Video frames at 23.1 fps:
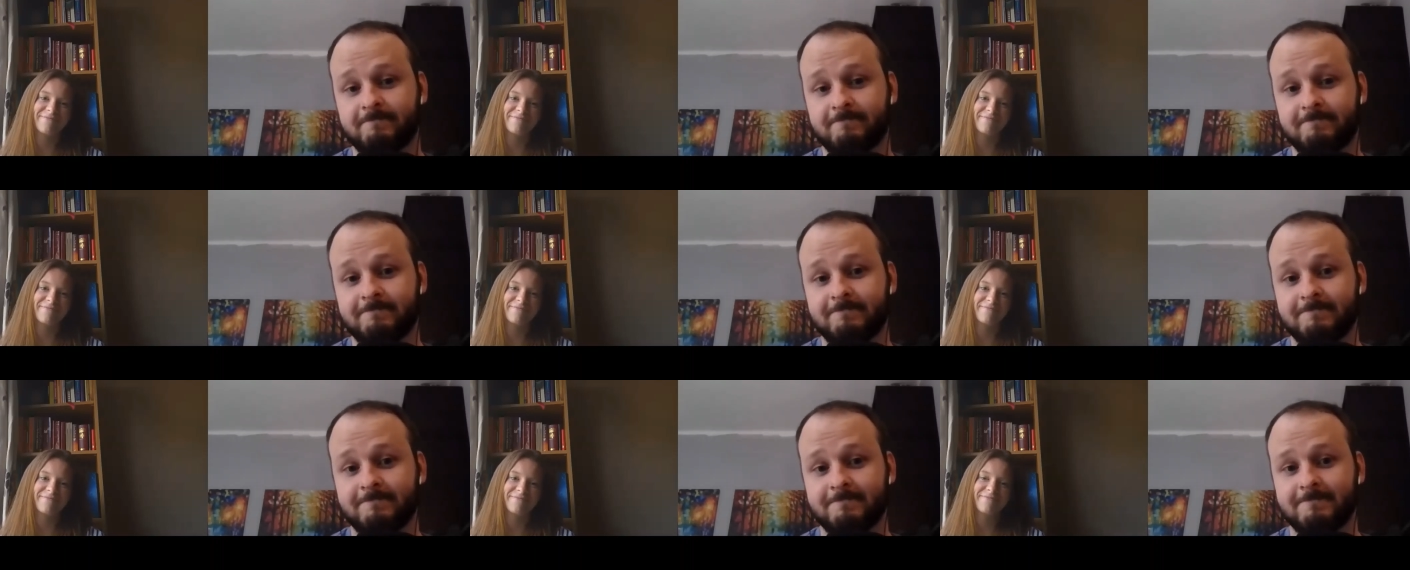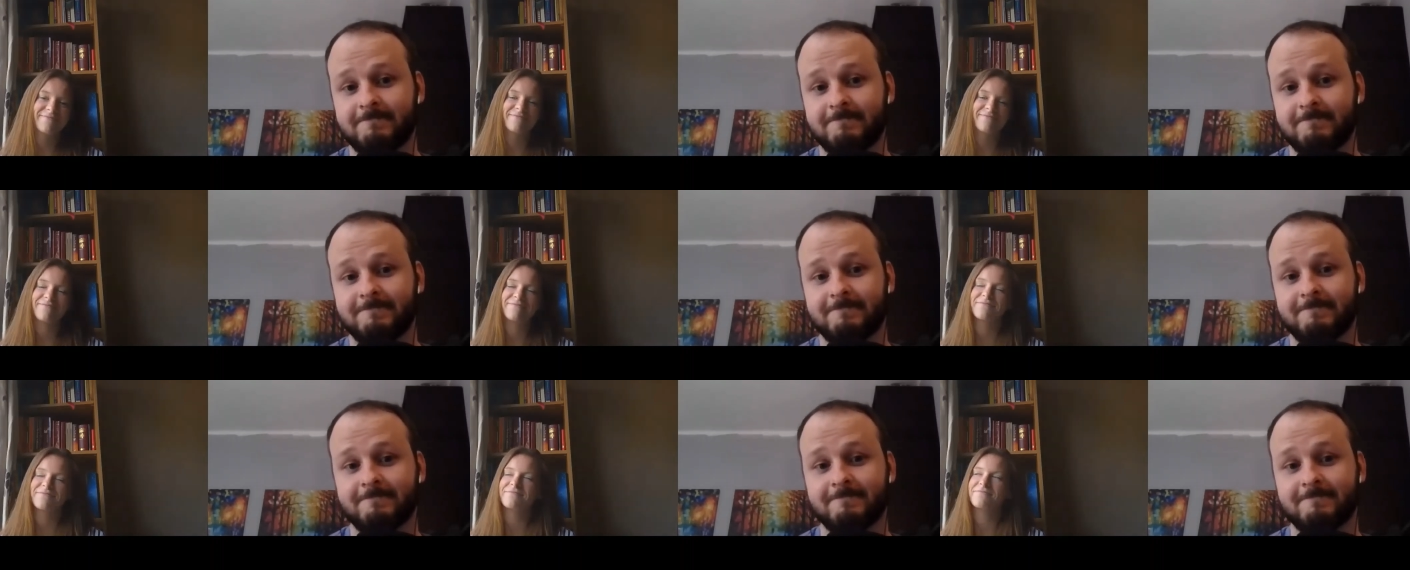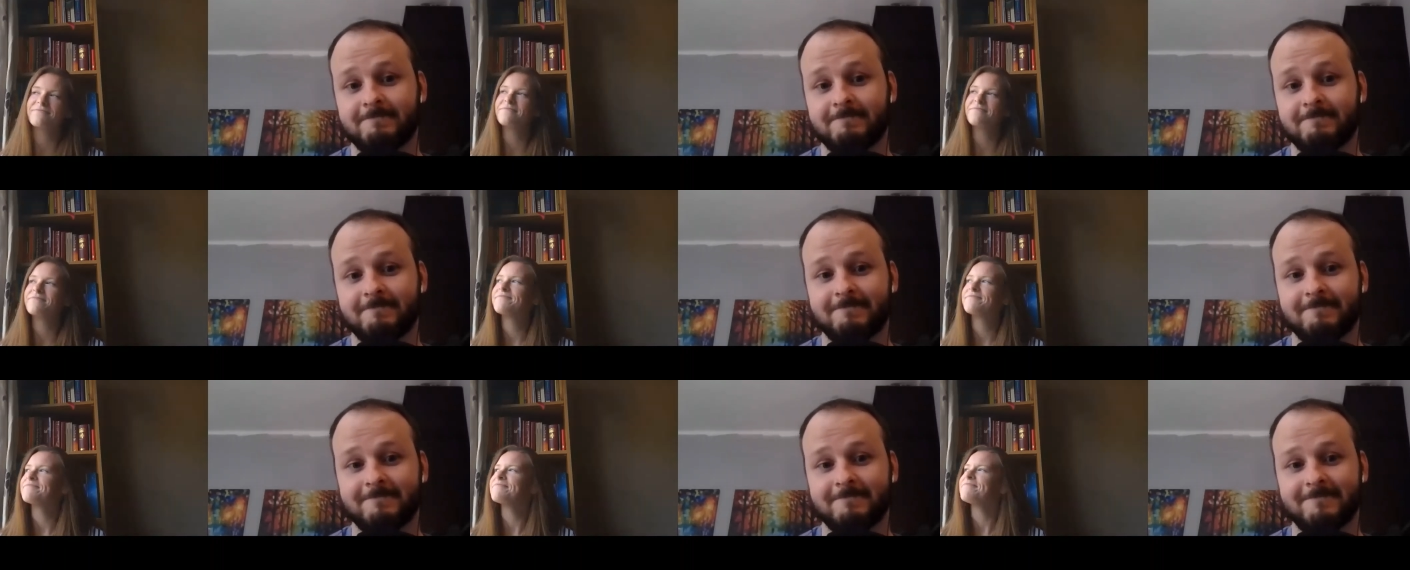
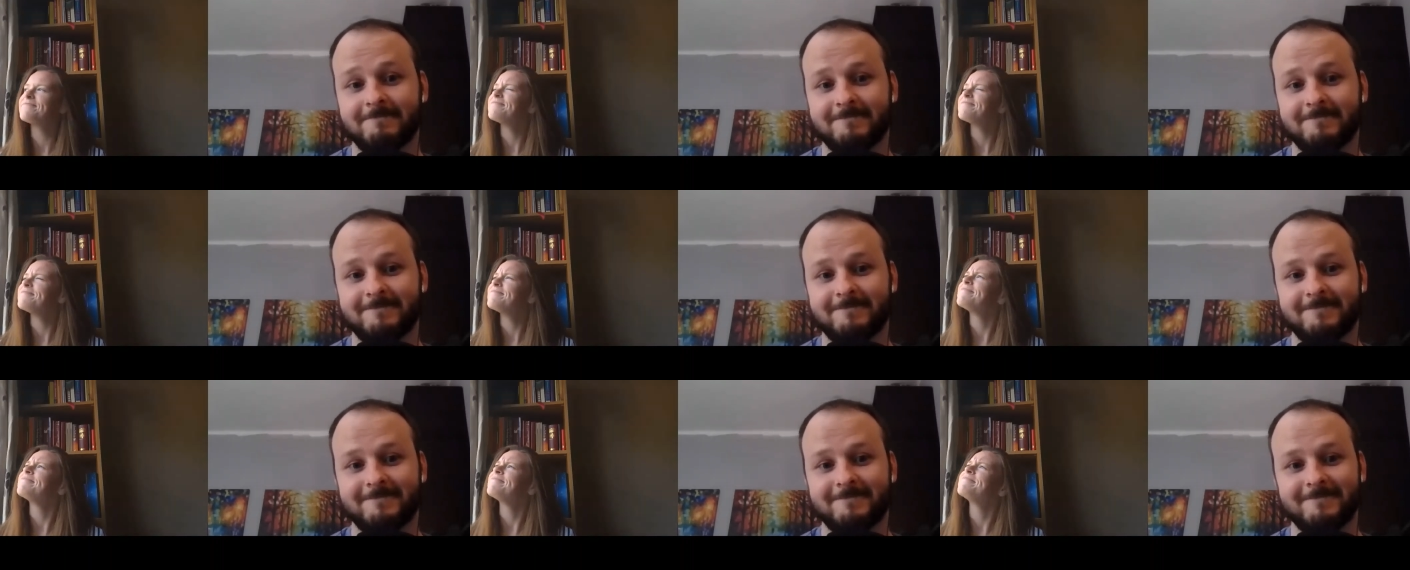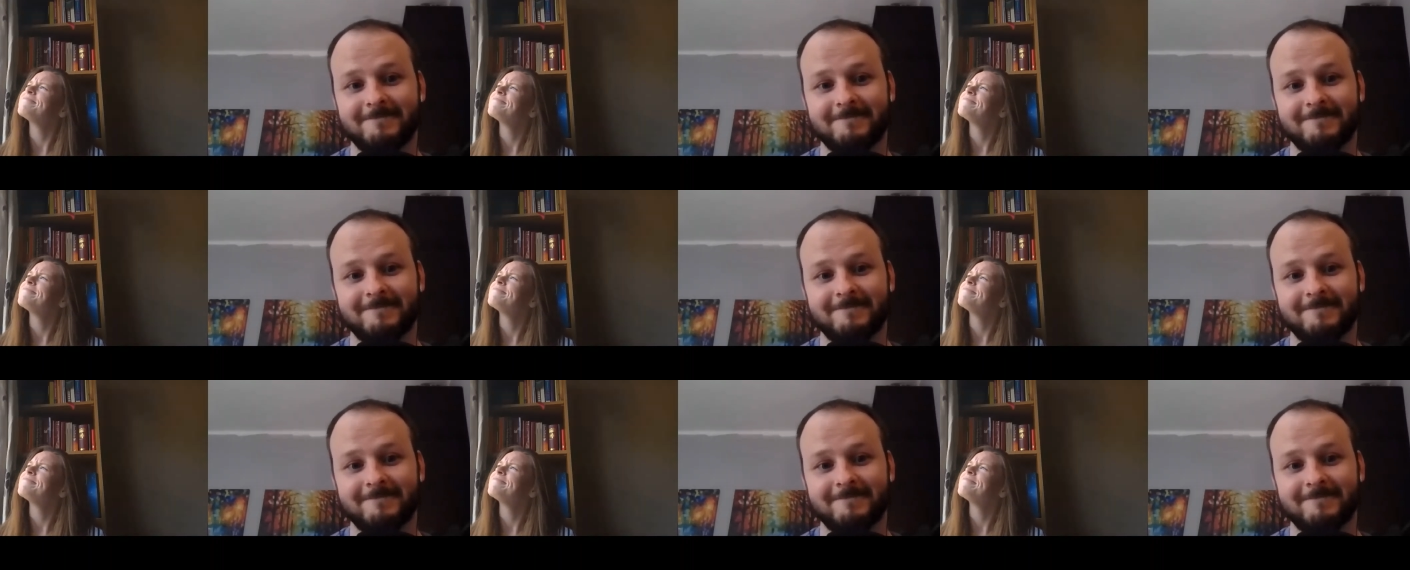[no speech]